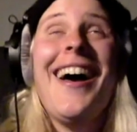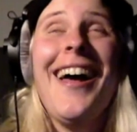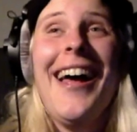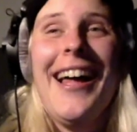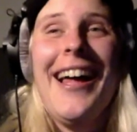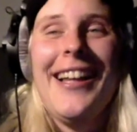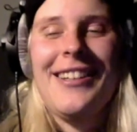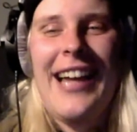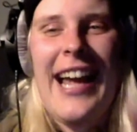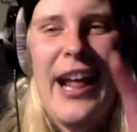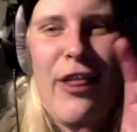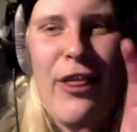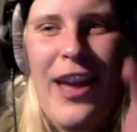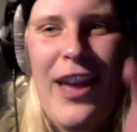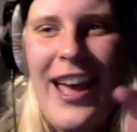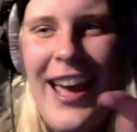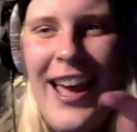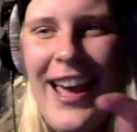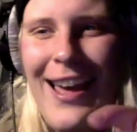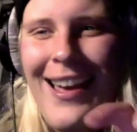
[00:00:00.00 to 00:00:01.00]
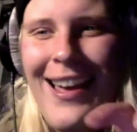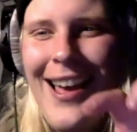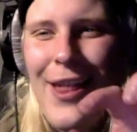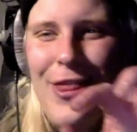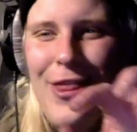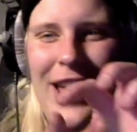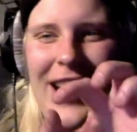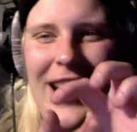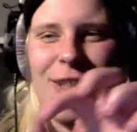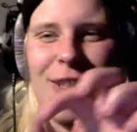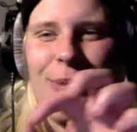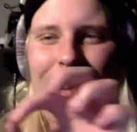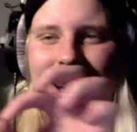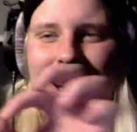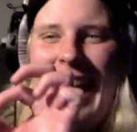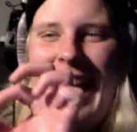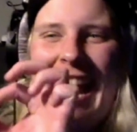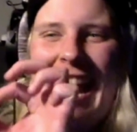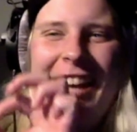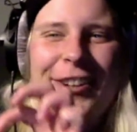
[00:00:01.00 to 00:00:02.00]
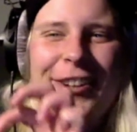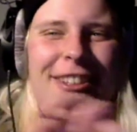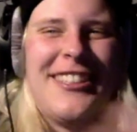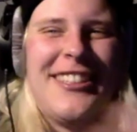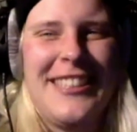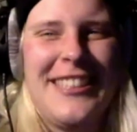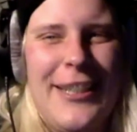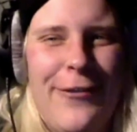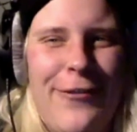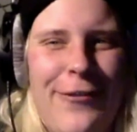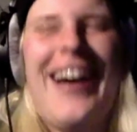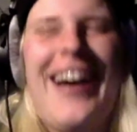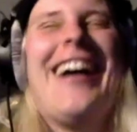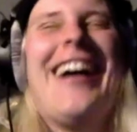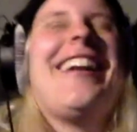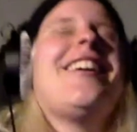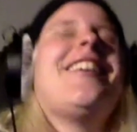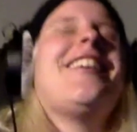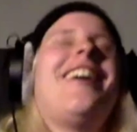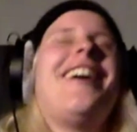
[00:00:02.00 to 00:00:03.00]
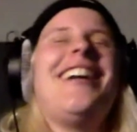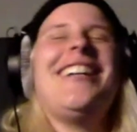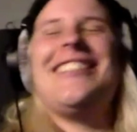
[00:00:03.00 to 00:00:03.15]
like their their Twitter handle is different. I don't know. It's